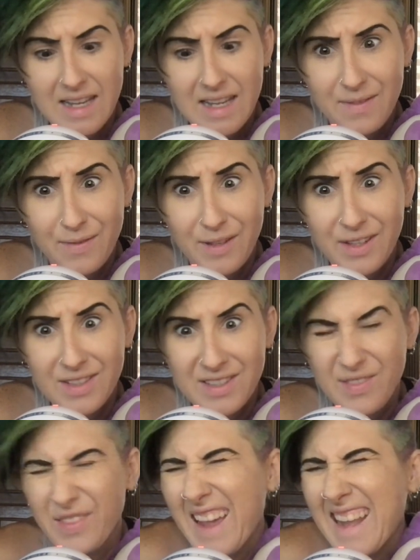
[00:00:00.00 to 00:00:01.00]
it feels
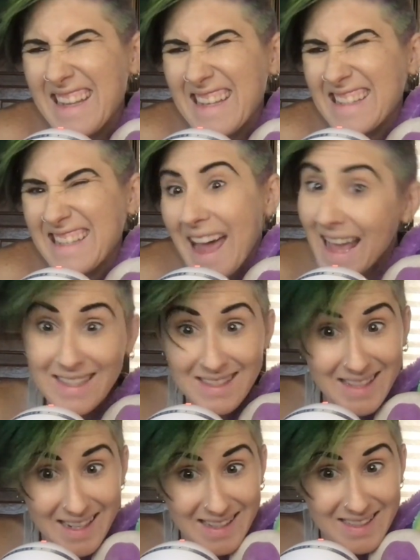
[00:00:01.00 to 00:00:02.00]

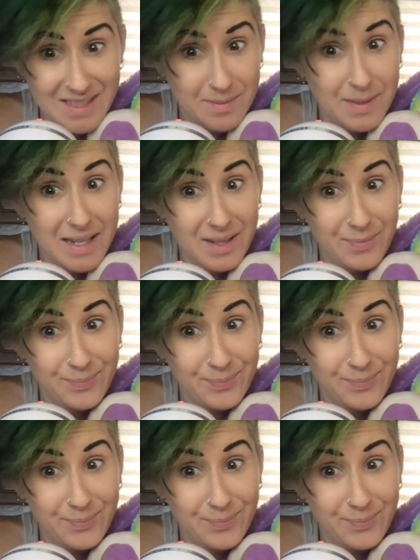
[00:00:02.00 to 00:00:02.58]
fantastic to me.